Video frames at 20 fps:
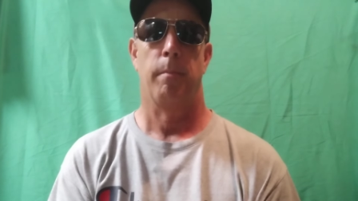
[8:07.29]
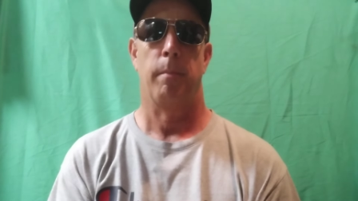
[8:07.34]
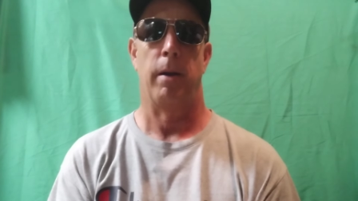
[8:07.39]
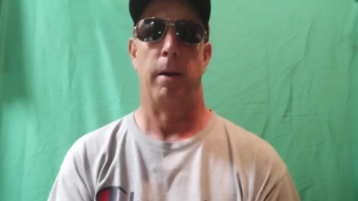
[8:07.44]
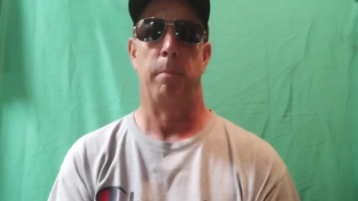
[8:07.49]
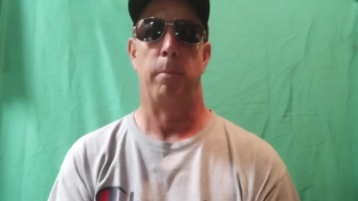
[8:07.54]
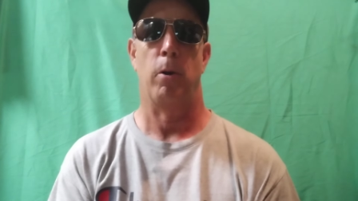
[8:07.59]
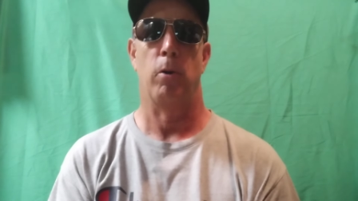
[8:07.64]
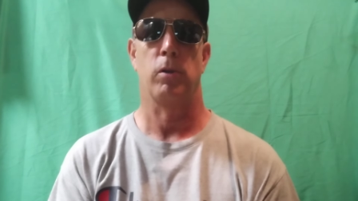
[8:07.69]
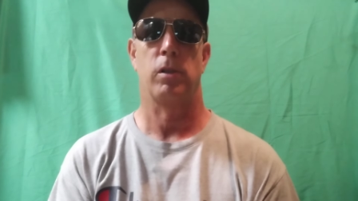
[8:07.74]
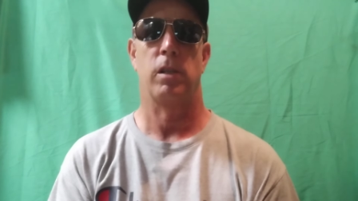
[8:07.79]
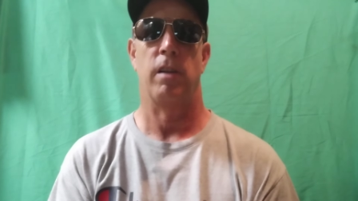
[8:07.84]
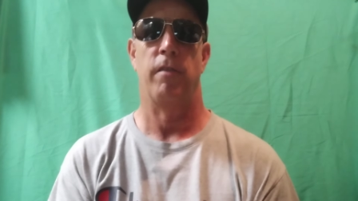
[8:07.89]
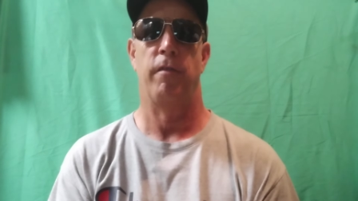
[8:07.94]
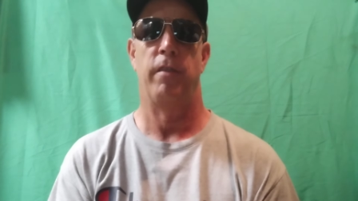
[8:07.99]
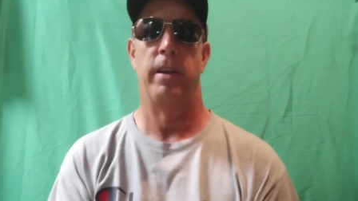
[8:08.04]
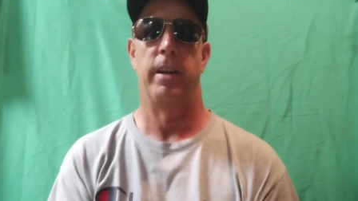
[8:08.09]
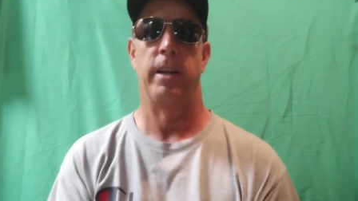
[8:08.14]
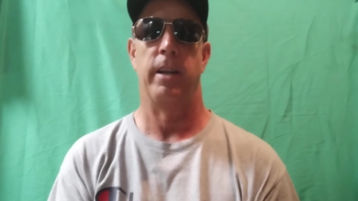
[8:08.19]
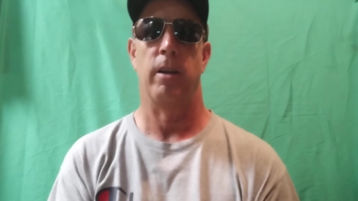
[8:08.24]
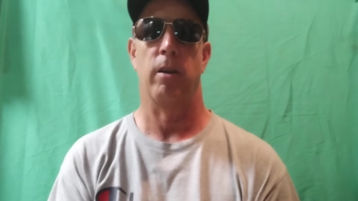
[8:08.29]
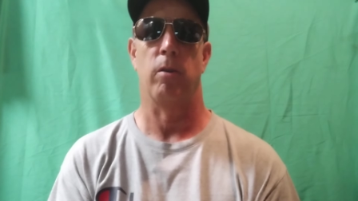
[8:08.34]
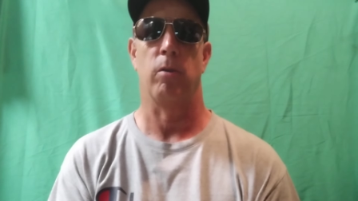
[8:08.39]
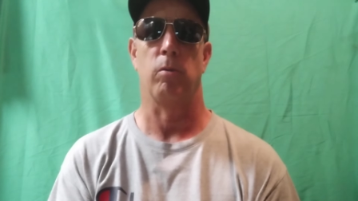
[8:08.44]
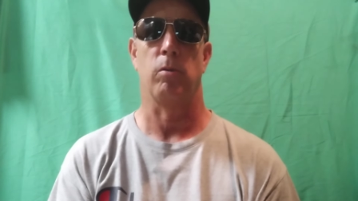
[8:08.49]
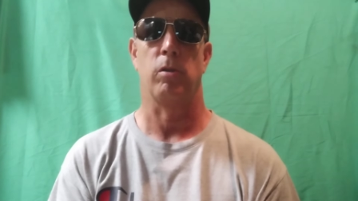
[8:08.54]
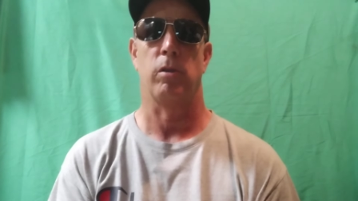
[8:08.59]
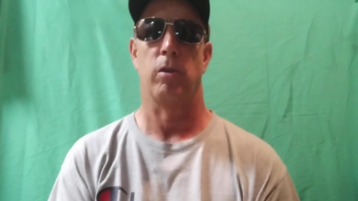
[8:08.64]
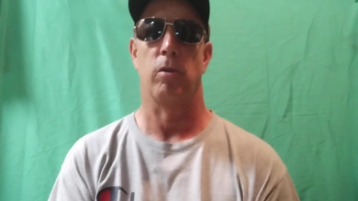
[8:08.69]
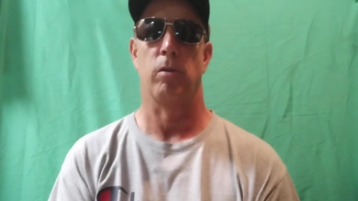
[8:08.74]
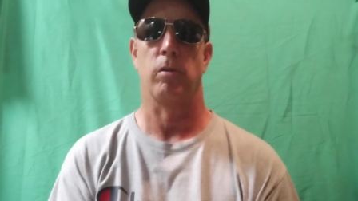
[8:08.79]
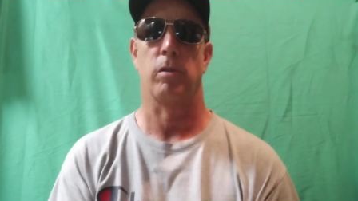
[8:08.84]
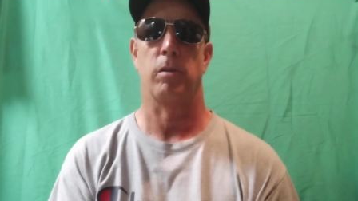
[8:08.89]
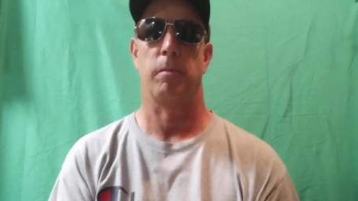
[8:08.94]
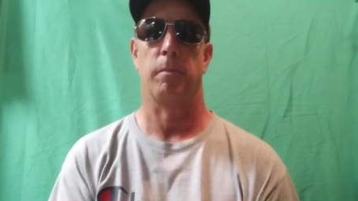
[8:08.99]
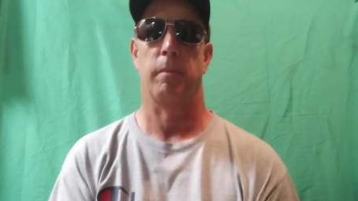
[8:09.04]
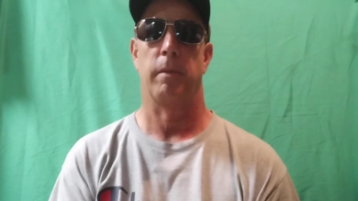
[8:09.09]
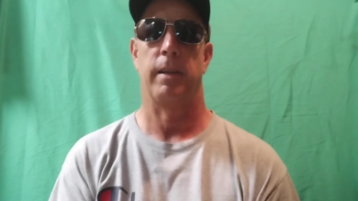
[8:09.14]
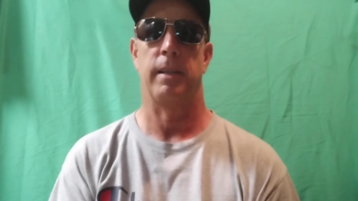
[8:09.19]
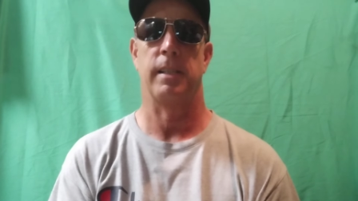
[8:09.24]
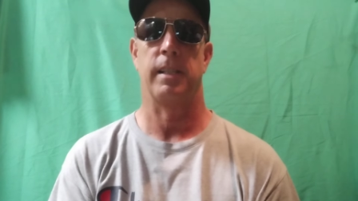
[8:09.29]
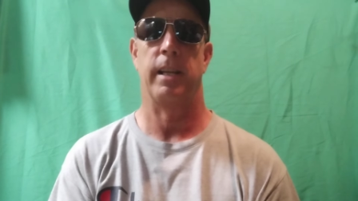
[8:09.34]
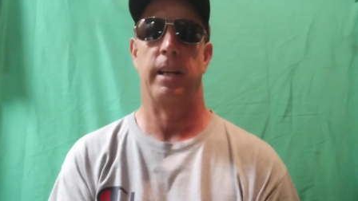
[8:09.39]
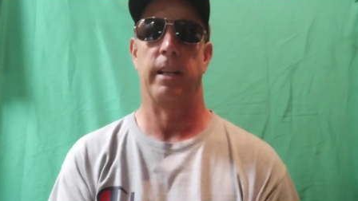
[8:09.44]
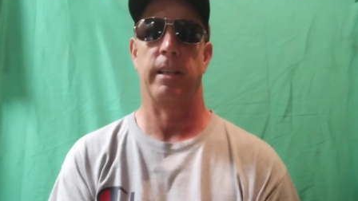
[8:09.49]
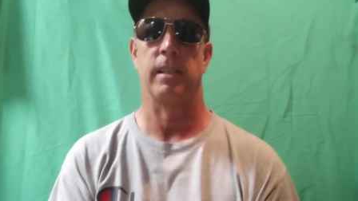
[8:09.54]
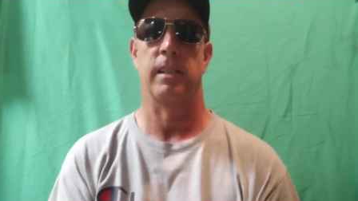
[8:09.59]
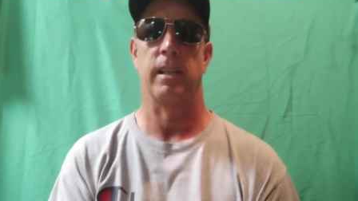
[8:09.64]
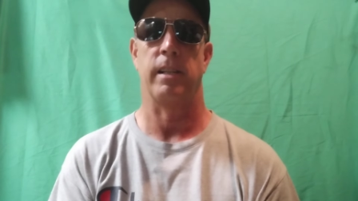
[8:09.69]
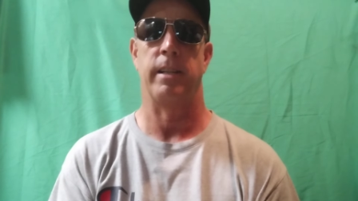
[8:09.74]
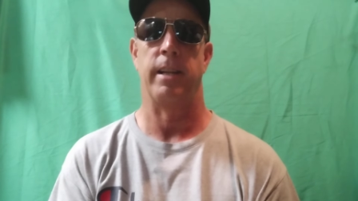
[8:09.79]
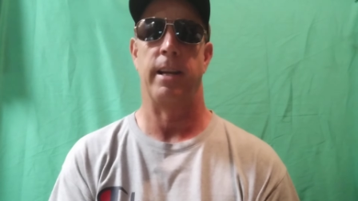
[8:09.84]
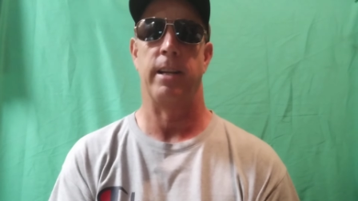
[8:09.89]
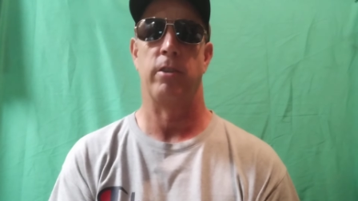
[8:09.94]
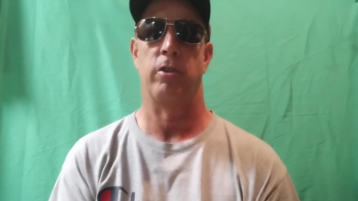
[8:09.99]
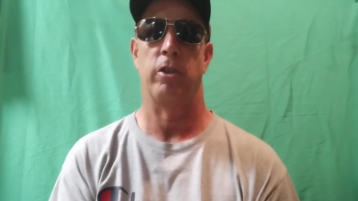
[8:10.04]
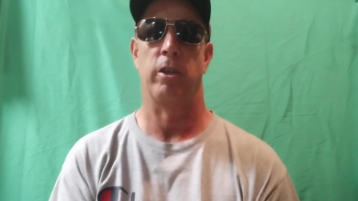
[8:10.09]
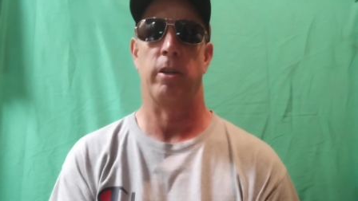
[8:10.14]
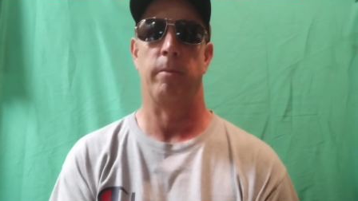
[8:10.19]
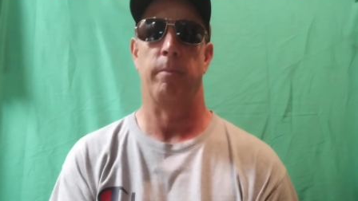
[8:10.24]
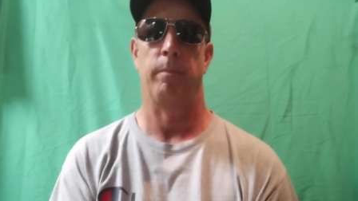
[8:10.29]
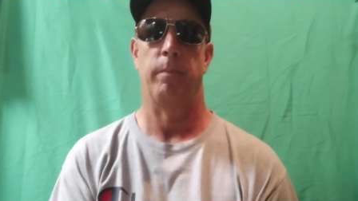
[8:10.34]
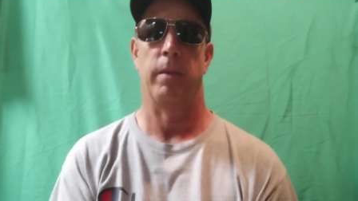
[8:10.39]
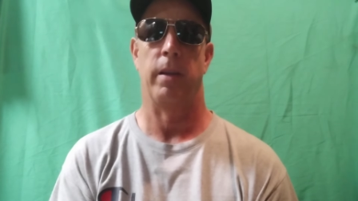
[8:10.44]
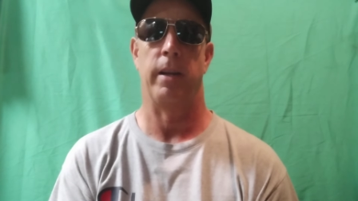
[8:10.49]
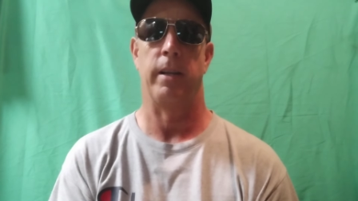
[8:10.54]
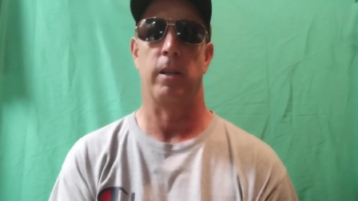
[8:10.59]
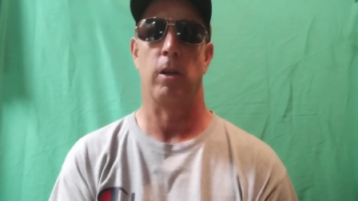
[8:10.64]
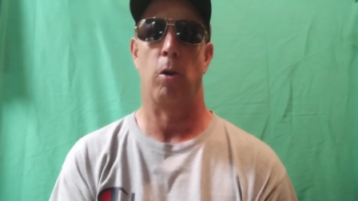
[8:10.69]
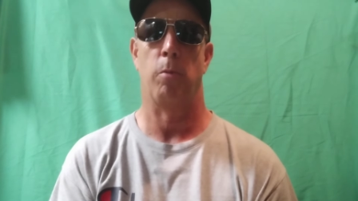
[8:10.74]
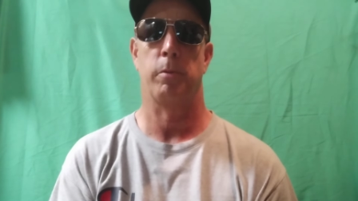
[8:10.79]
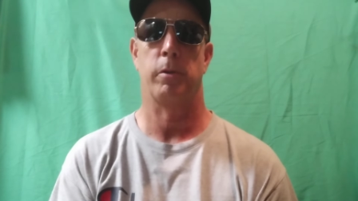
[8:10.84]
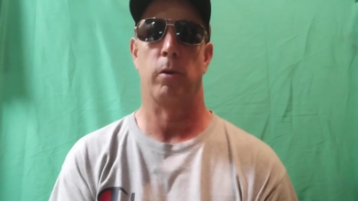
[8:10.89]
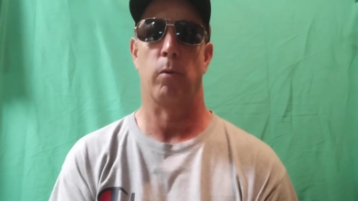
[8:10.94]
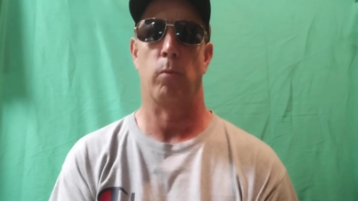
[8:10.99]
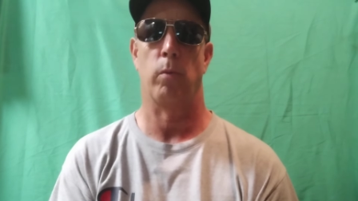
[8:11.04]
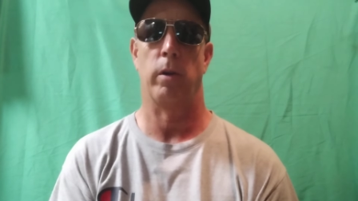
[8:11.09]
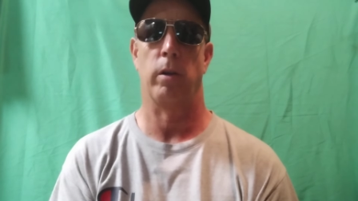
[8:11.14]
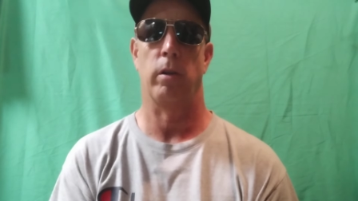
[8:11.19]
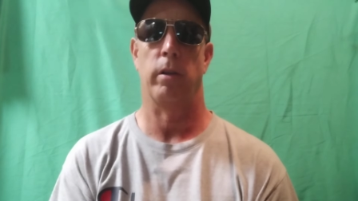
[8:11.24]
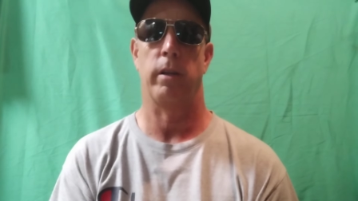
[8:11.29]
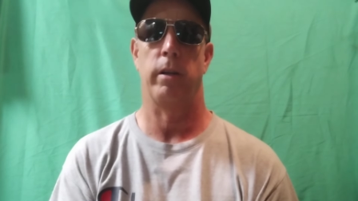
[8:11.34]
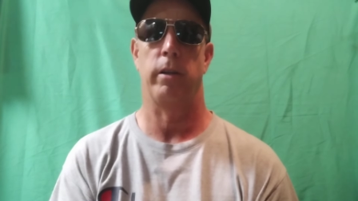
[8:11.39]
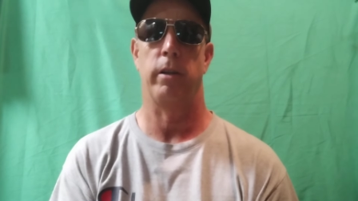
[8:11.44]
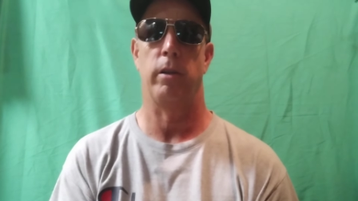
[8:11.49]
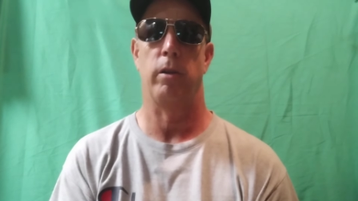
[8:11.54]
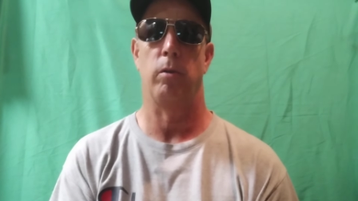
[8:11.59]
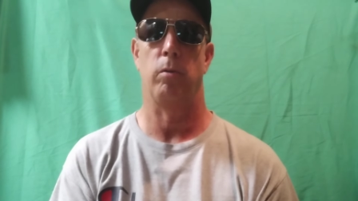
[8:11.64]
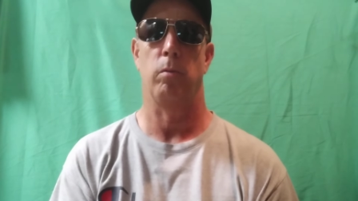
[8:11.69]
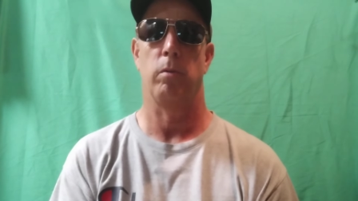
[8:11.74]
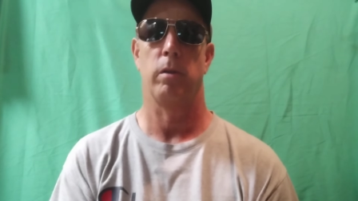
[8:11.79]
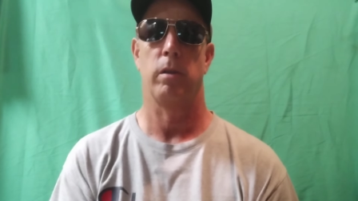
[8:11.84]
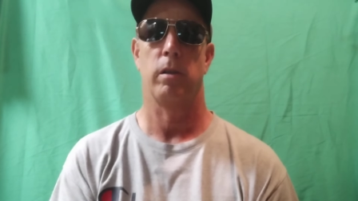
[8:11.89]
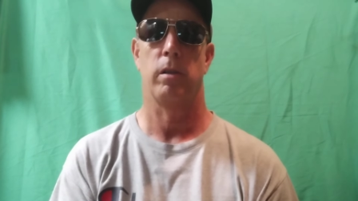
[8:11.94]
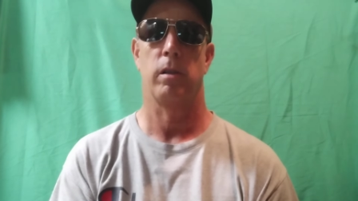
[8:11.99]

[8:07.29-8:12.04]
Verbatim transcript: by posting videos there's he's getting this attention and he hopes to reel in new